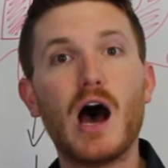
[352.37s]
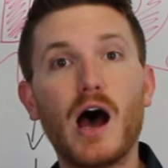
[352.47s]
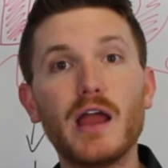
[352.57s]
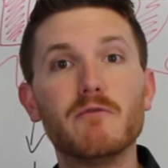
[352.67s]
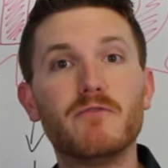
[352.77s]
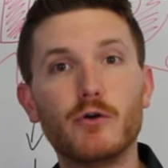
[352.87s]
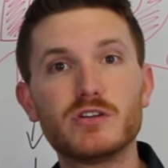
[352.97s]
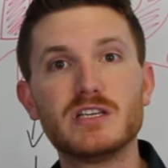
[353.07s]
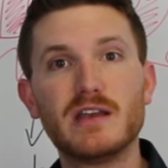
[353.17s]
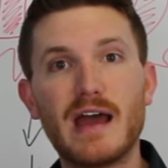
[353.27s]
I am
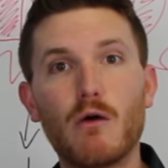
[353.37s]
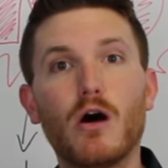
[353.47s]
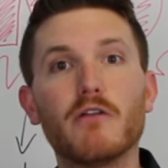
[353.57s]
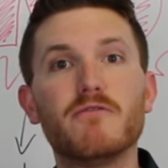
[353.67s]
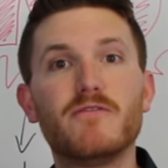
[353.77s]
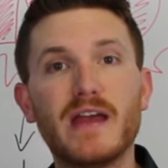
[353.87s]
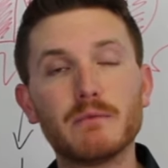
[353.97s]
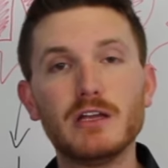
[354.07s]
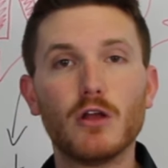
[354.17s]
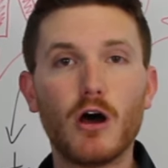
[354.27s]
focusing now on
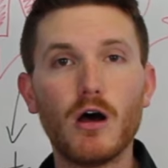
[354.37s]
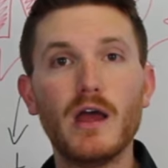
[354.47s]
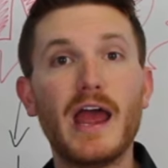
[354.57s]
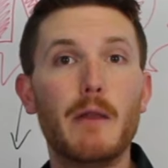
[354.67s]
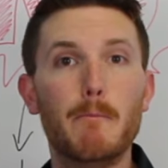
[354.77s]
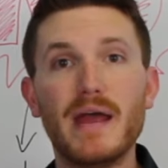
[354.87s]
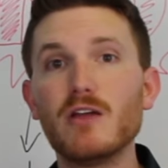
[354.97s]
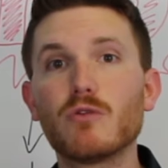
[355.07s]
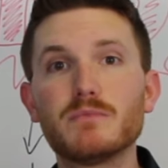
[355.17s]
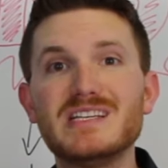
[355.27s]
family law and
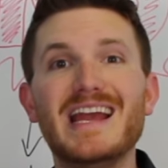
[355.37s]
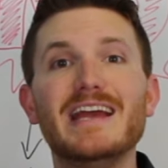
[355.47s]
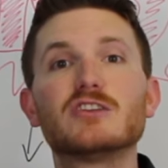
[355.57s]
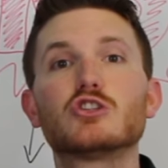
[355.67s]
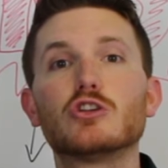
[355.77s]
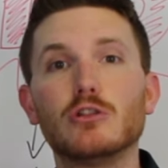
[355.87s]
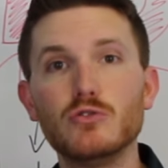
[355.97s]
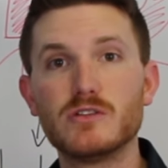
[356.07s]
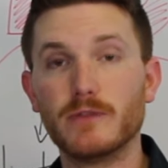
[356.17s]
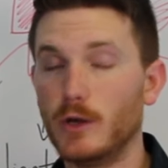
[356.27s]
bankruptcy
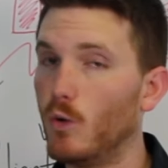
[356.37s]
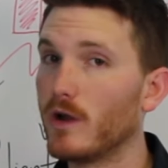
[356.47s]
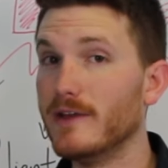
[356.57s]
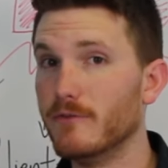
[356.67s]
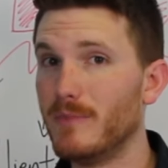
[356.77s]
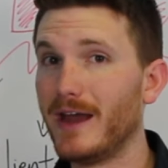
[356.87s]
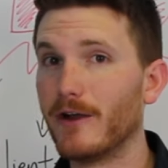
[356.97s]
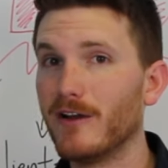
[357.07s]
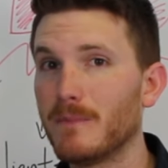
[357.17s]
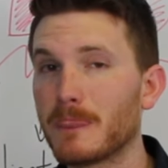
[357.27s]
exclusively, or even
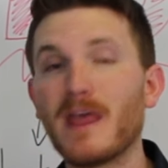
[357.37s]
better,